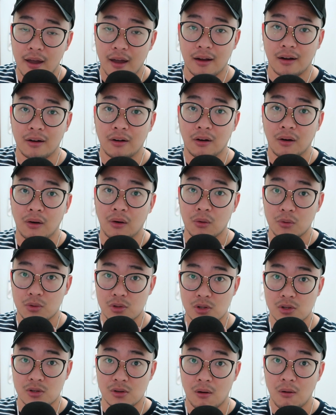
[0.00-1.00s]
and
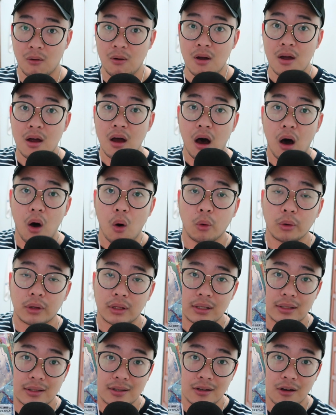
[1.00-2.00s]
also
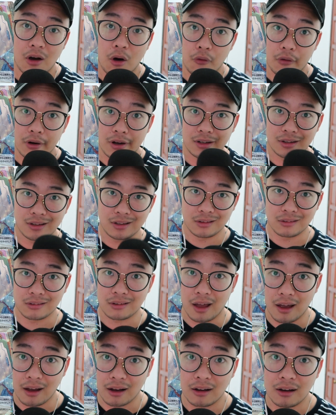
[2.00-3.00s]
OTT Oracle Team
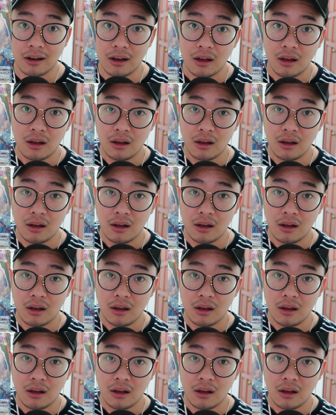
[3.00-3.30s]
Tank.